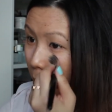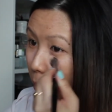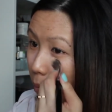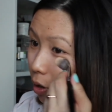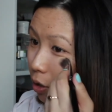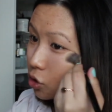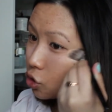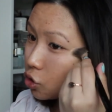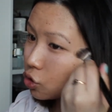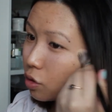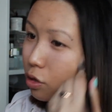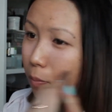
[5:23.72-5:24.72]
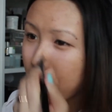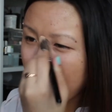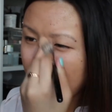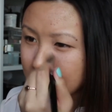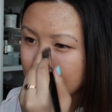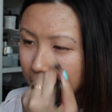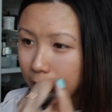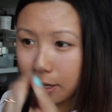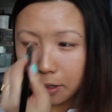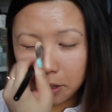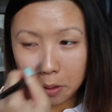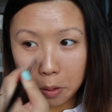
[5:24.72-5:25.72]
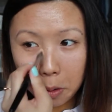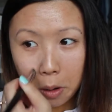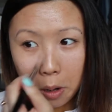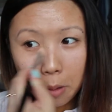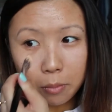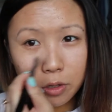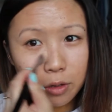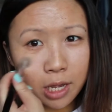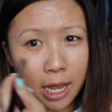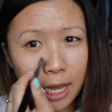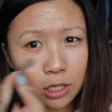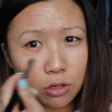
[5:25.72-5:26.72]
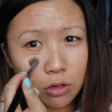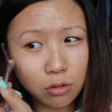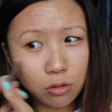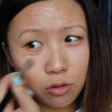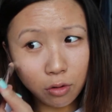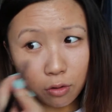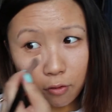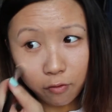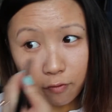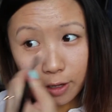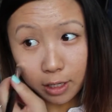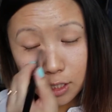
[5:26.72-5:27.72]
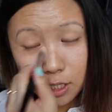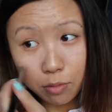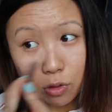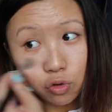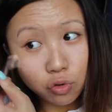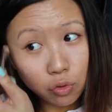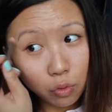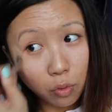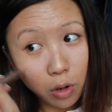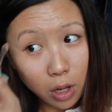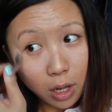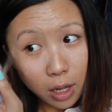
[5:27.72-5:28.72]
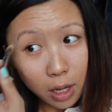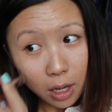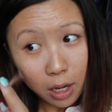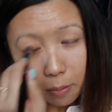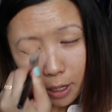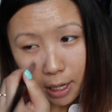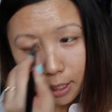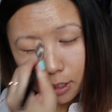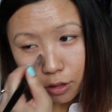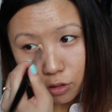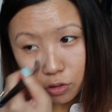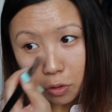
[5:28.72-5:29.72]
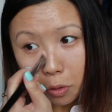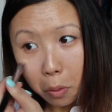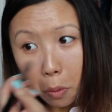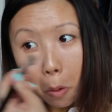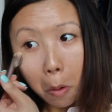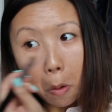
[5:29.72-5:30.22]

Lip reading: brush just to pat it in. You can use your fingertips to apply this too,